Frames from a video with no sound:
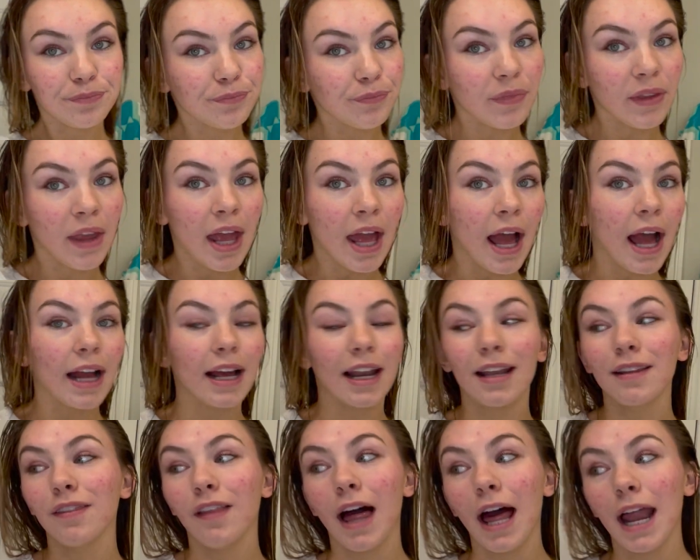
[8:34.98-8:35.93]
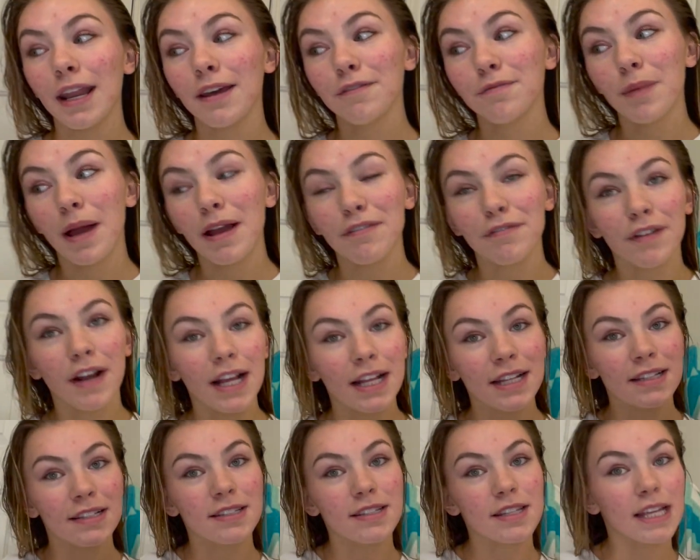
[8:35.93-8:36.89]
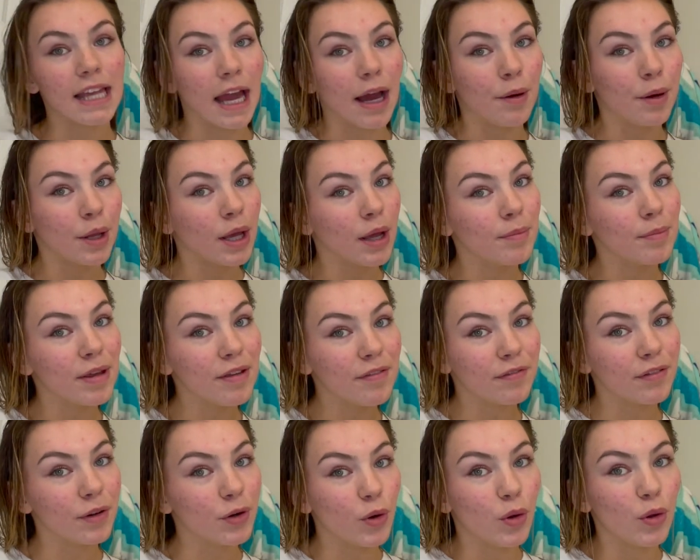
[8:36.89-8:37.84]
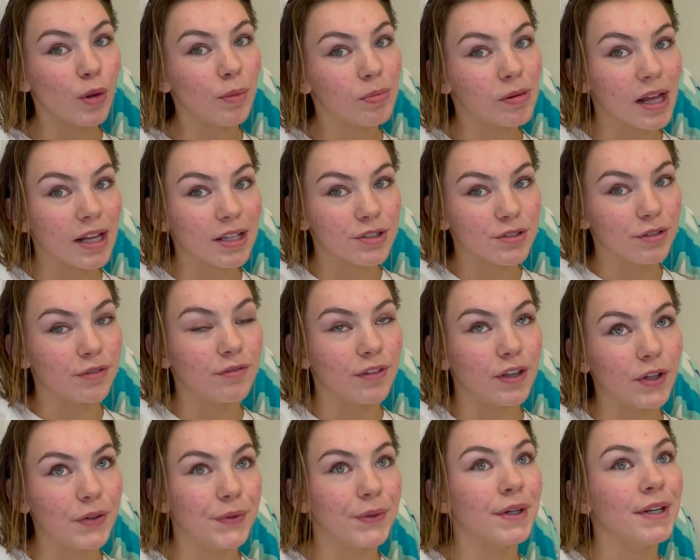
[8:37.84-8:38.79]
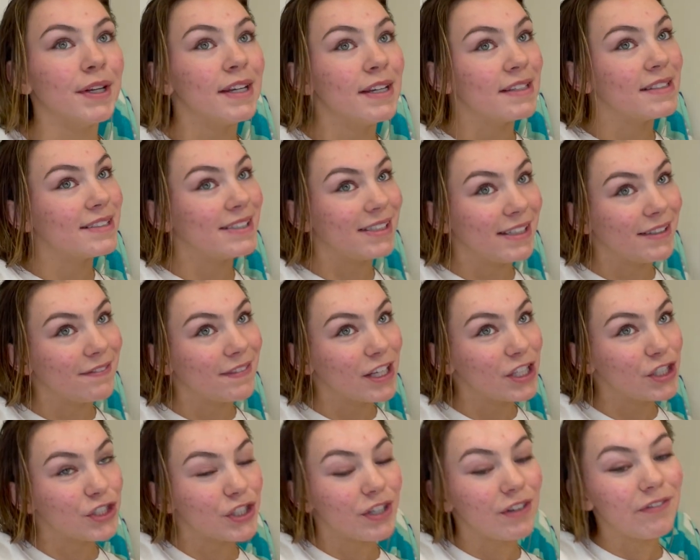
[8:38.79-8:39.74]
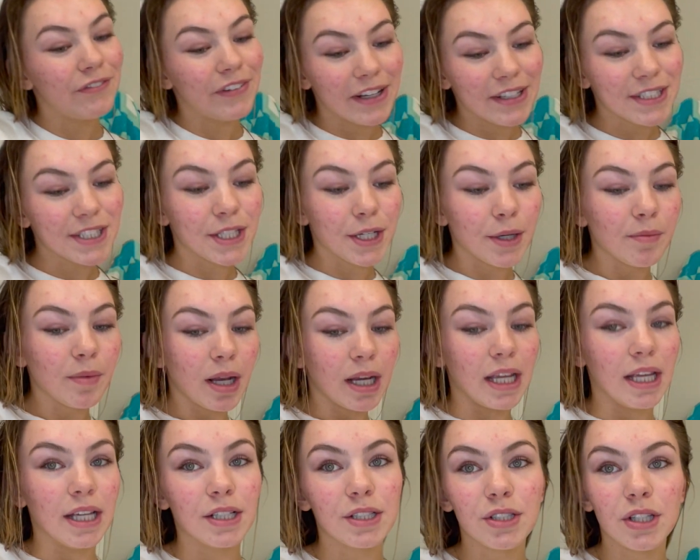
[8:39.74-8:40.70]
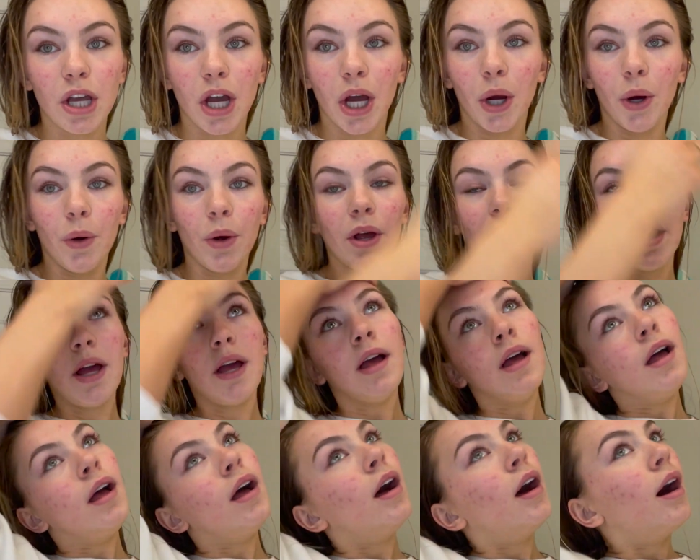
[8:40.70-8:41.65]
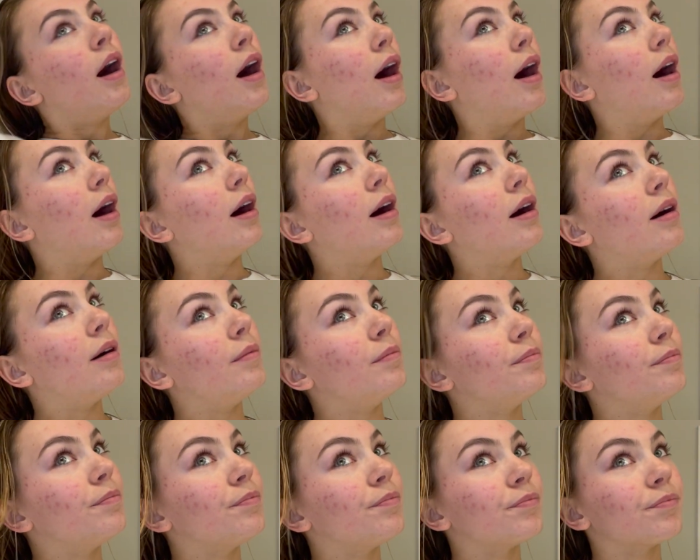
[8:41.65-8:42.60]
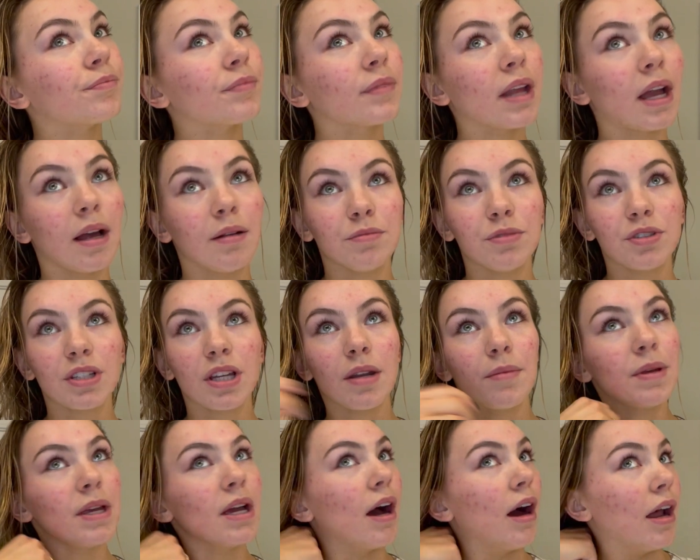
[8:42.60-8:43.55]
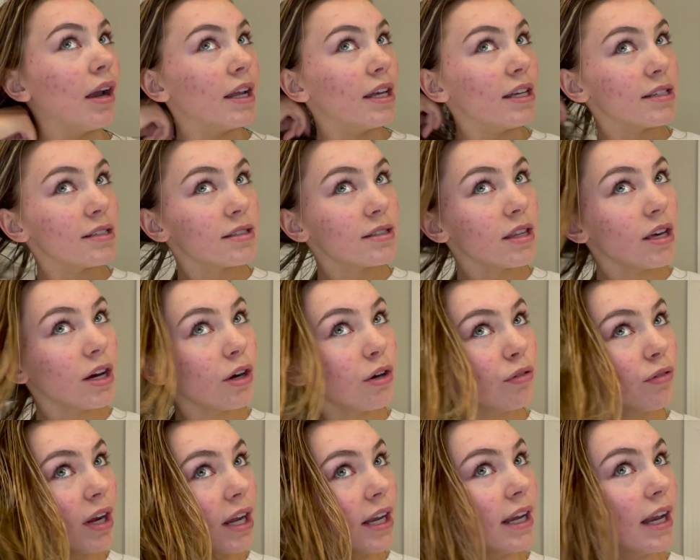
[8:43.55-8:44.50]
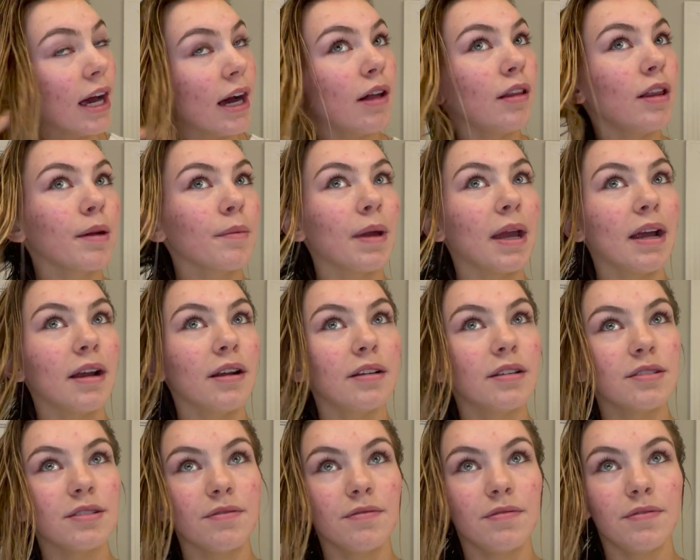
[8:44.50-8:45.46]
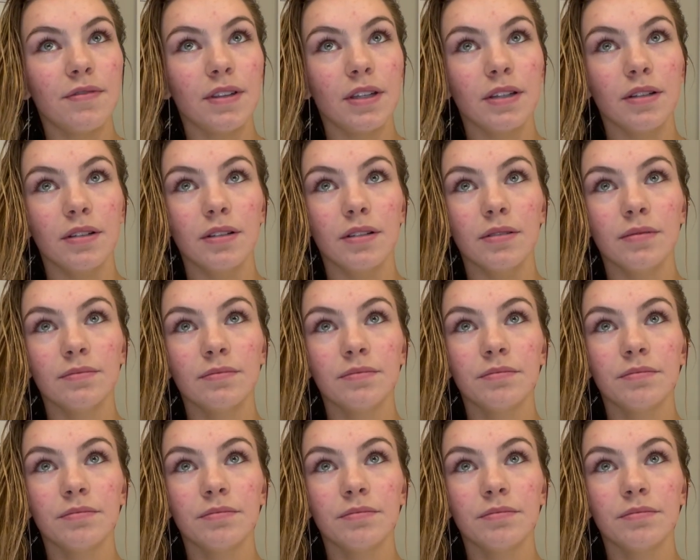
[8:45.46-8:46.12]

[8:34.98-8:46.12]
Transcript: I got a lot of my friends counting on me for an Olaplex review. See if they should invest their money. So, um, I'm just gonna be honest though, right now, like my hair doesn't feel